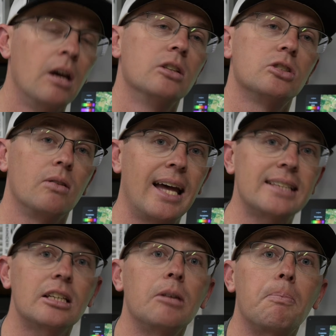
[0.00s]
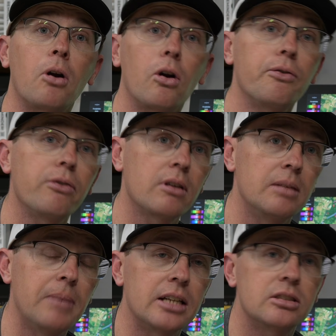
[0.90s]
So that's going to
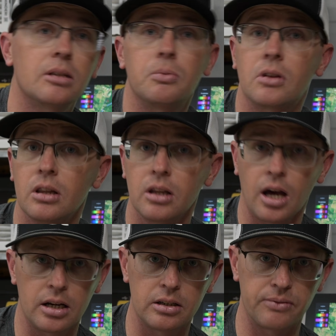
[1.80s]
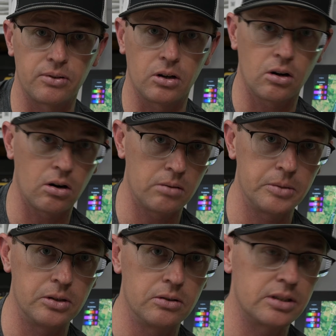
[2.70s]
perfectly match up with a lot of different
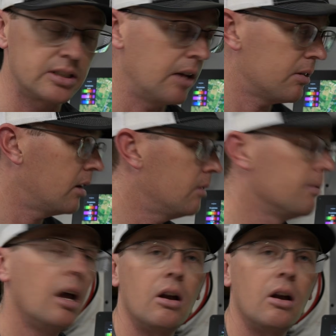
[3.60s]
Garmin units out there.